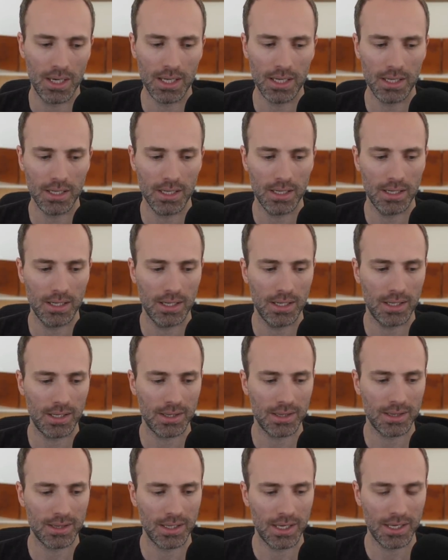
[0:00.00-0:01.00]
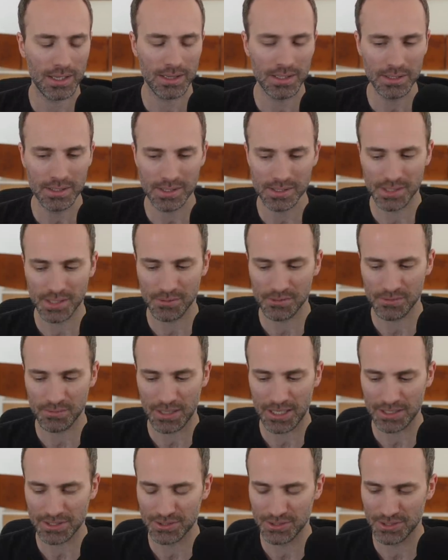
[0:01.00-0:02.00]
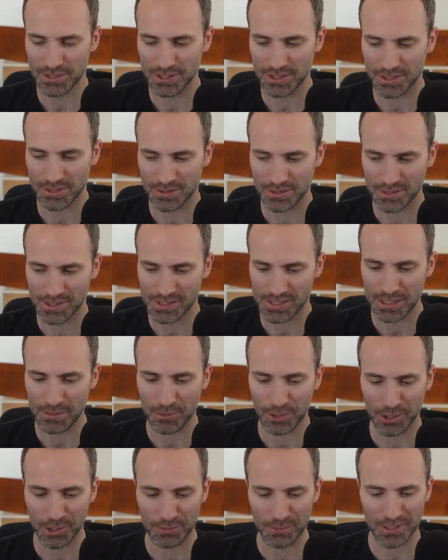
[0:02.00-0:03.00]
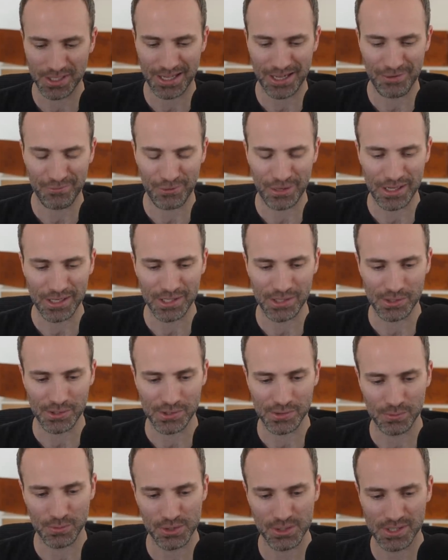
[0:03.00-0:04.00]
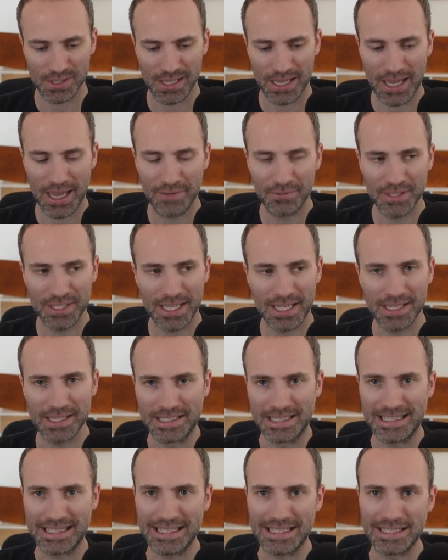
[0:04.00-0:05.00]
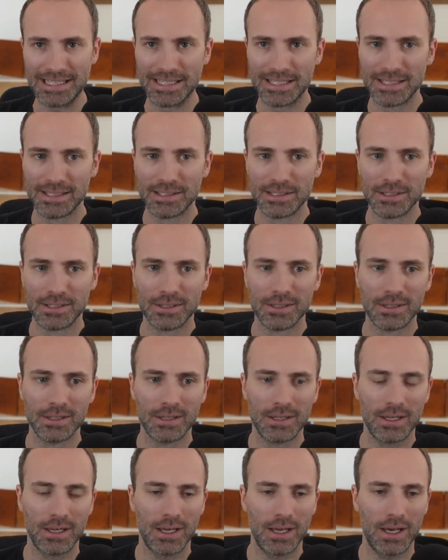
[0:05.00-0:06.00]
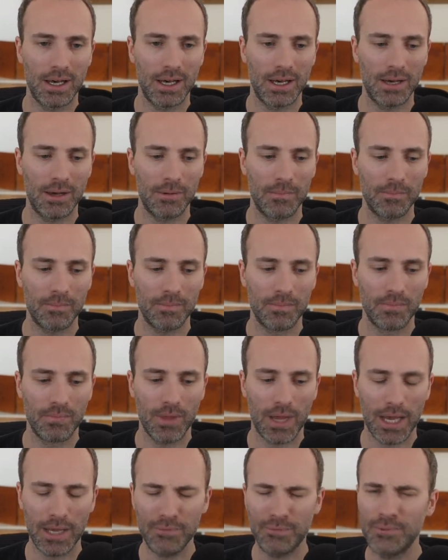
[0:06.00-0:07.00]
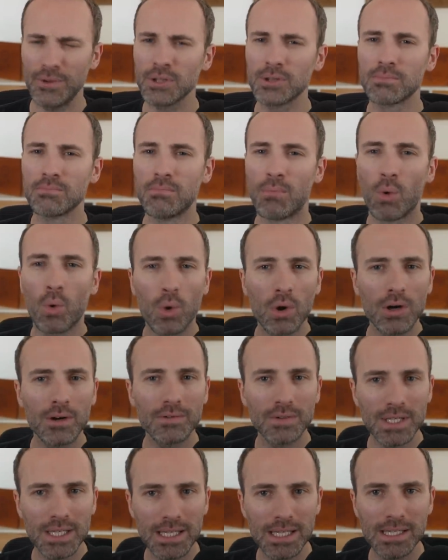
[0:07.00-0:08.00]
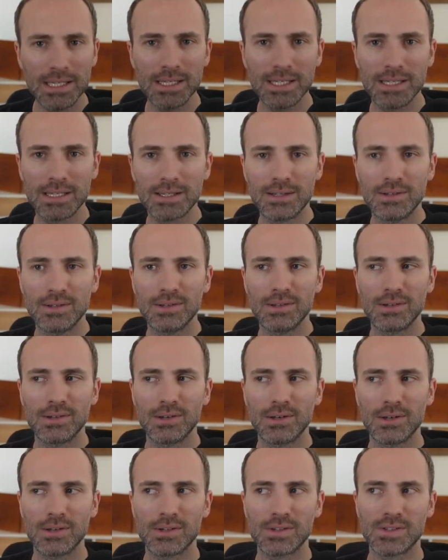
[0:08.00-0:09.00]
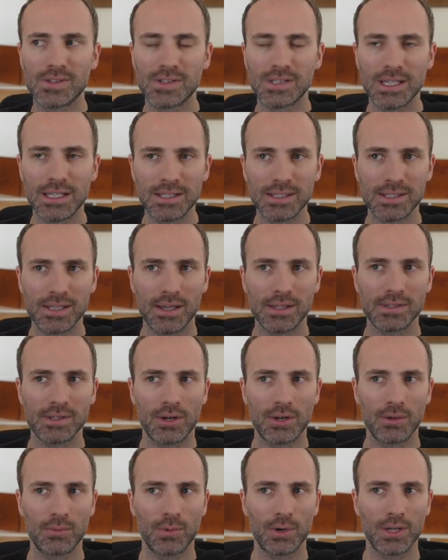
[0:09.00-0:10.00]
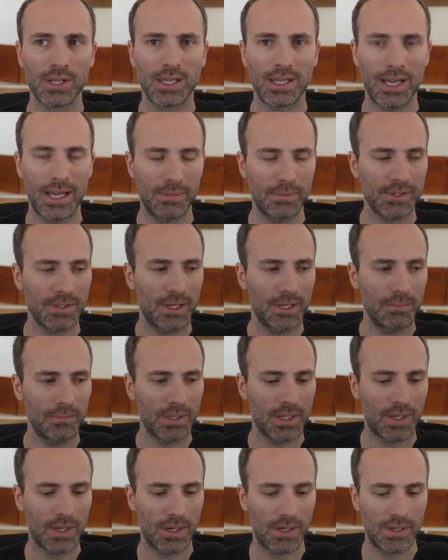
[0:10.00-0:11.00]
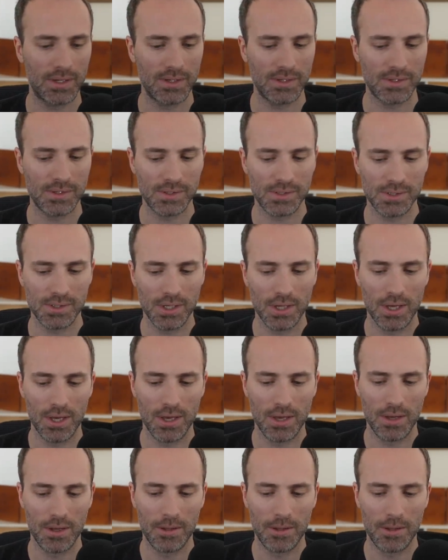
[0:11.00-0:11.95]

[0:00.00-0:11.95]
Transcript: I uh, I think this comes back to the the same argument I have for editors, which is I haven't had a need. Um, I've felt more of a need since I started working at Amazon because